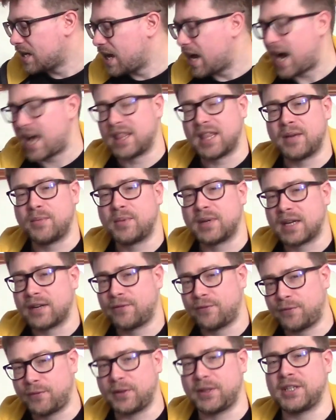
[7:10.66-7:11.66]
And then when I
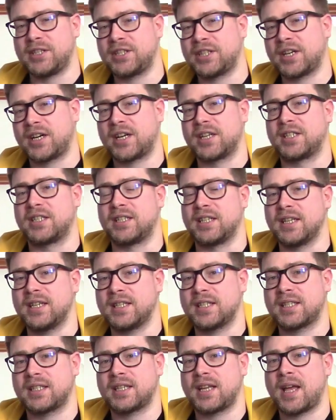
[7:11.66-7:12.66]
fully charged
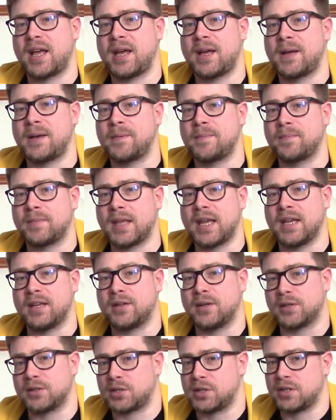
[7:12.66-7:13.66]
it, it
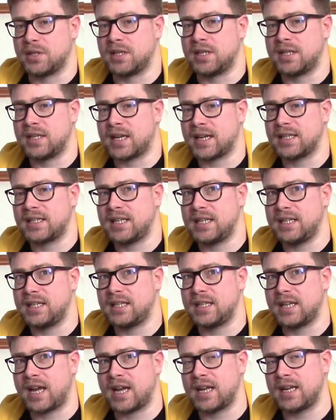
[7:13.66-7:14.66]
got to
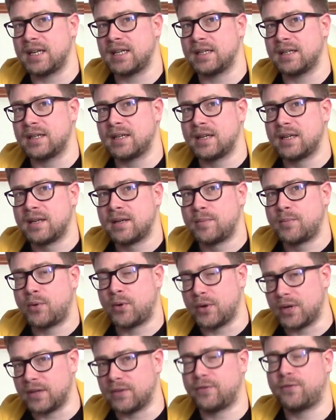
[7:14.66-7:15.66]

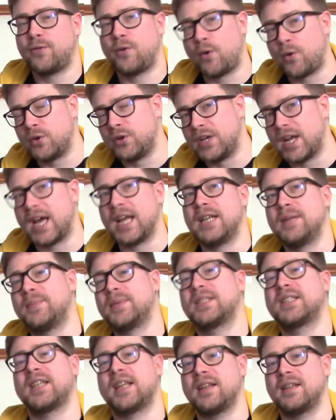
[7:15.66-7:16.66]

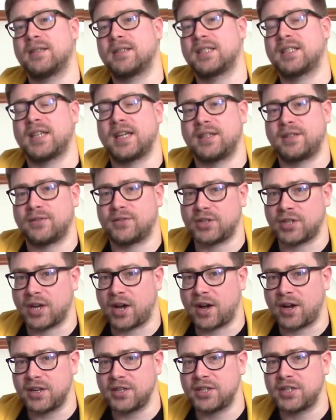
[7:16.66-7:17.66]
99.49% state of
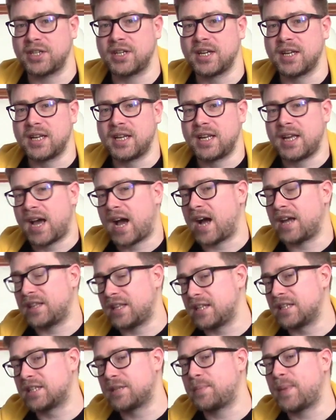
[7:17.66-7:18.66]
charge, and
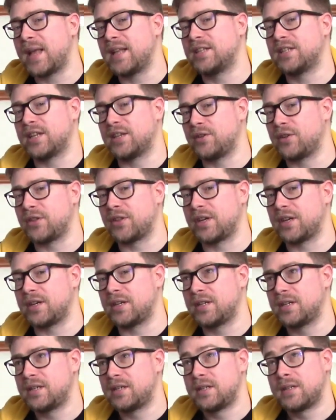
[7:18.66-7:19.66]
then spent another
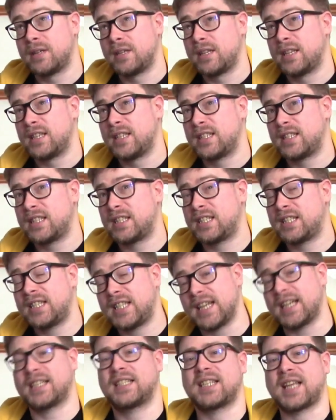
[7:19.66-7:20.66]

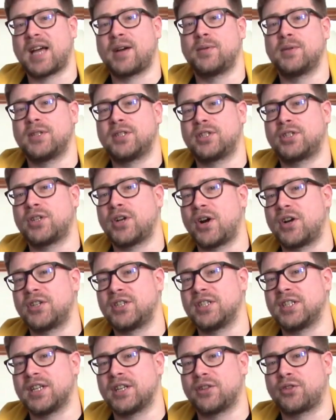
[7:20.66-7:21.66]
6 hours
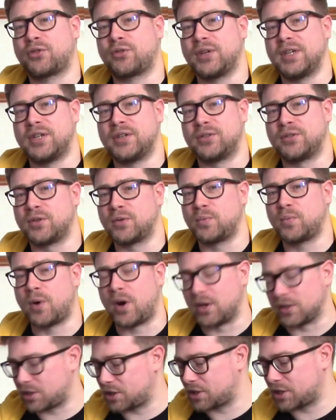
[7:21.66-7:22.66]
charging at 300
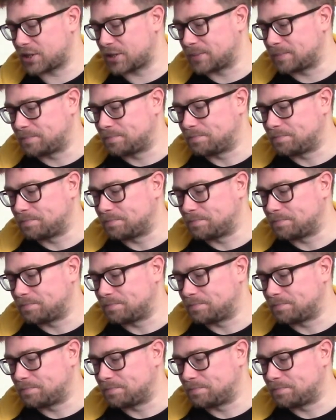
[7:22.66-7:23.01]
watts.